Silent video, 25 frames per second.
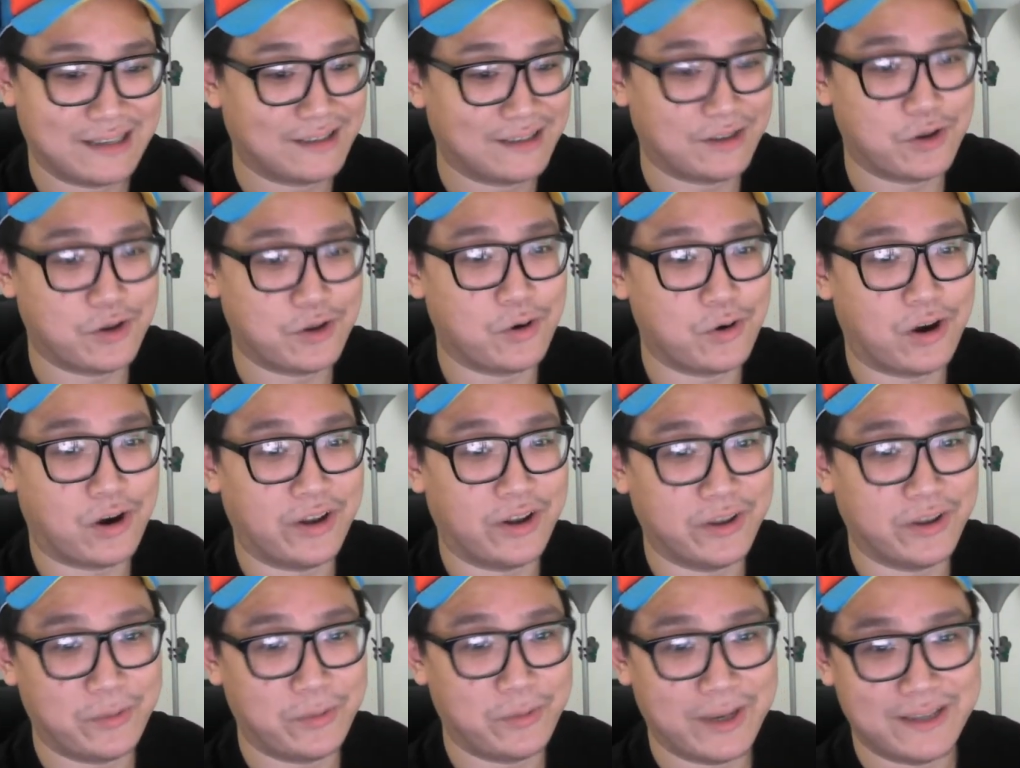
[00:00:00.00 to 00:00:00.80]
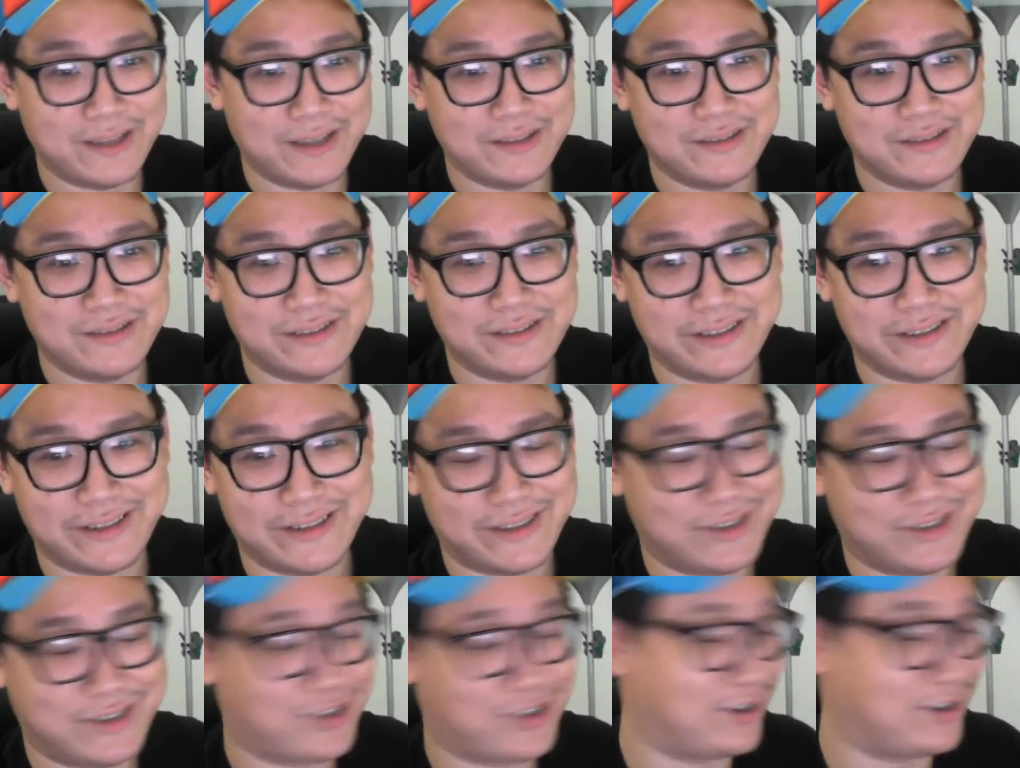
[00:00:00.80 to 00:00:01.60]
go all the way to
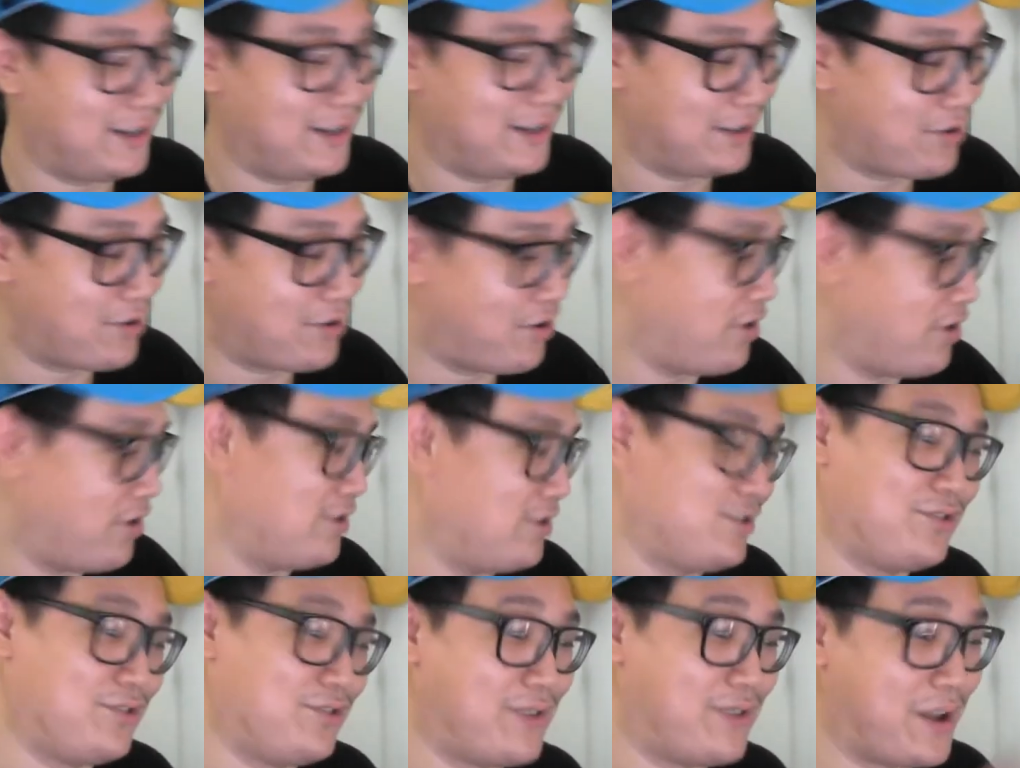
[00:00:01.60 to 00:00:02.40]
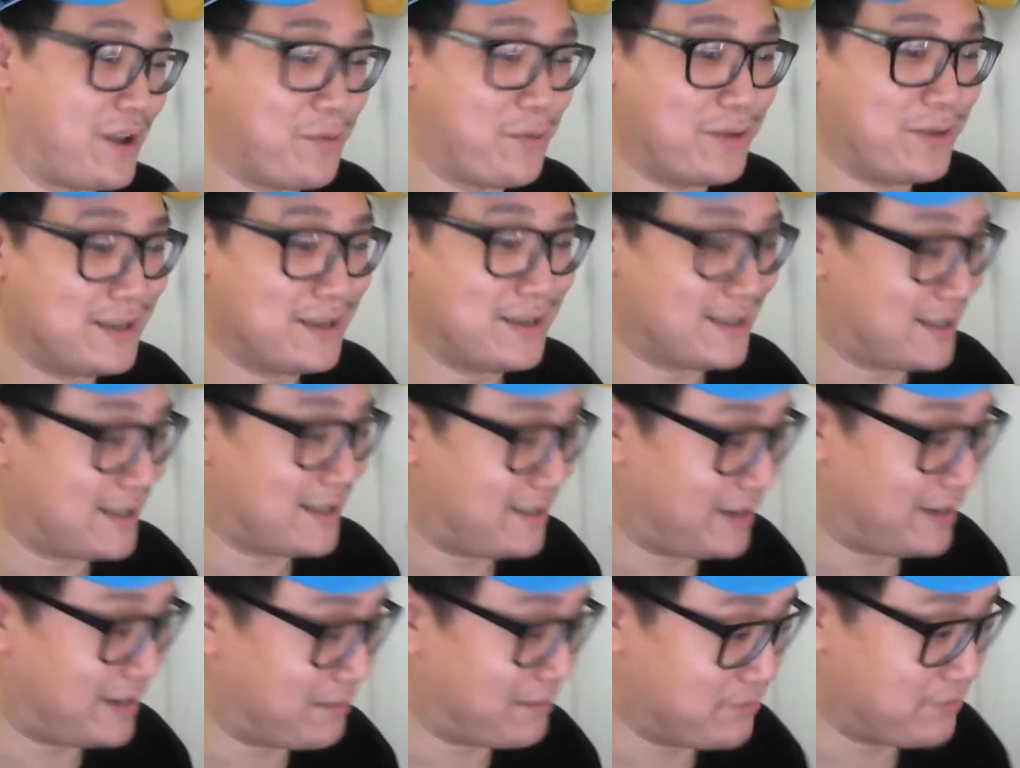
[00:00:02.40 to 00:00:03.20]
a chocolate core, so I always
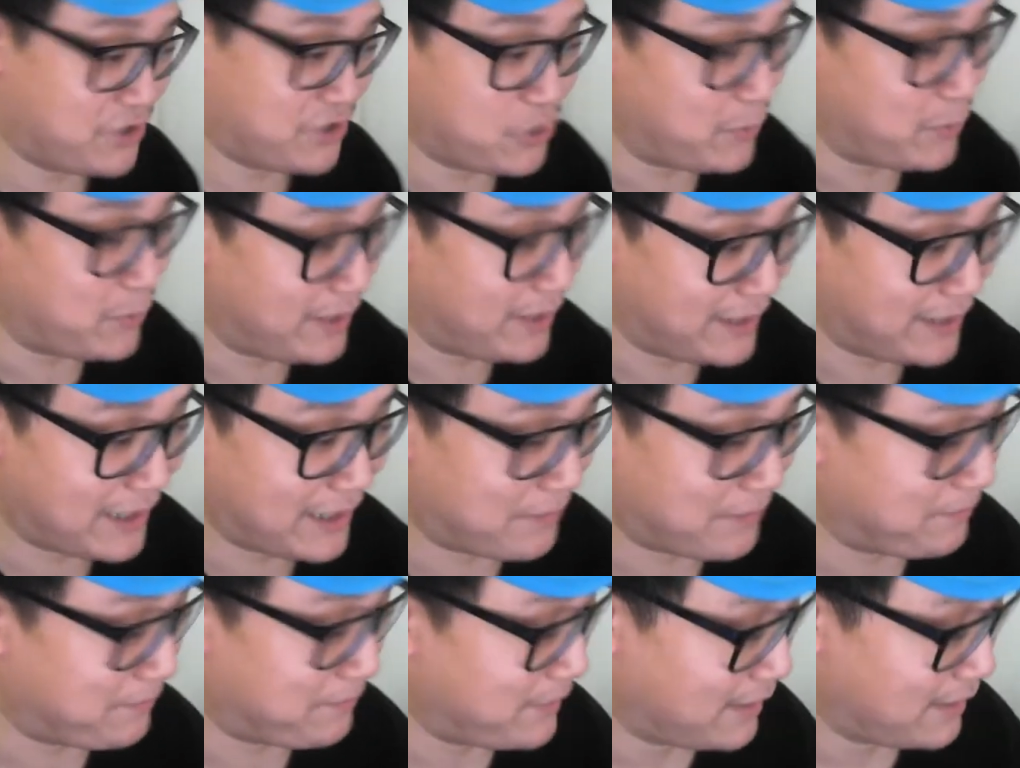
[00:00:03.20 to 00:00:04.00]
ended up chewing it up,